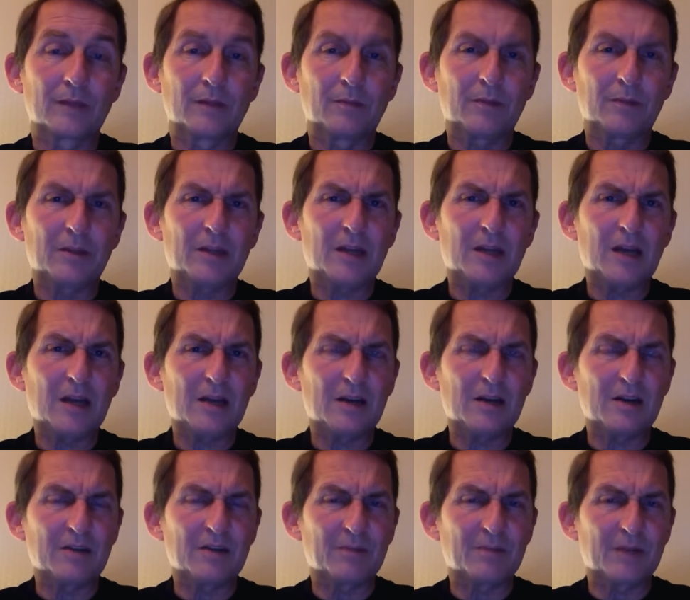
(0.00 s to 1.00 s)
But they had
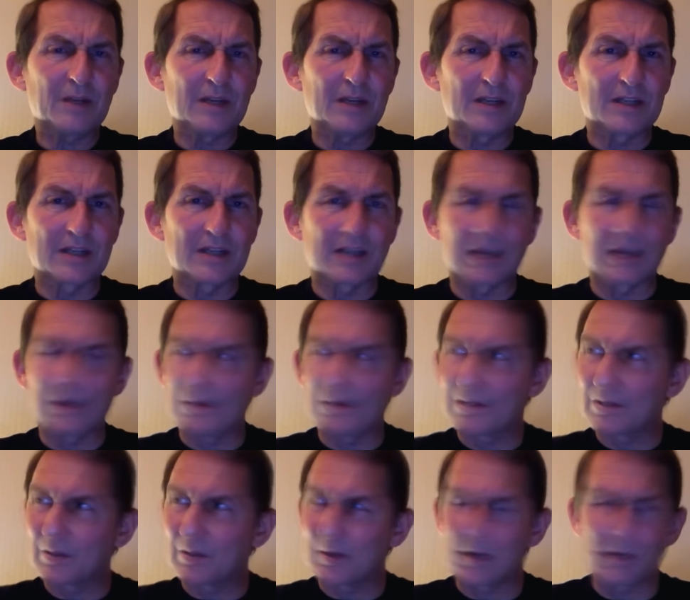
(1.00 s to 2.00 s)
enough money to go
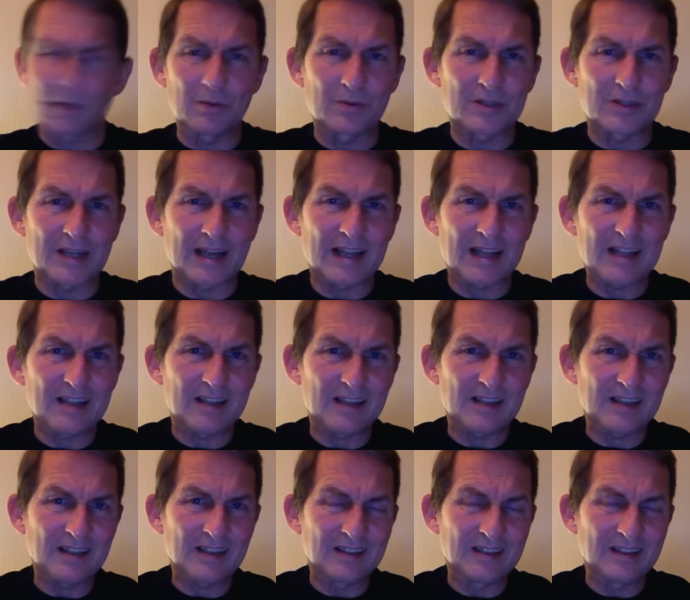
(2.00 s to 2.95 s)
to a hotel,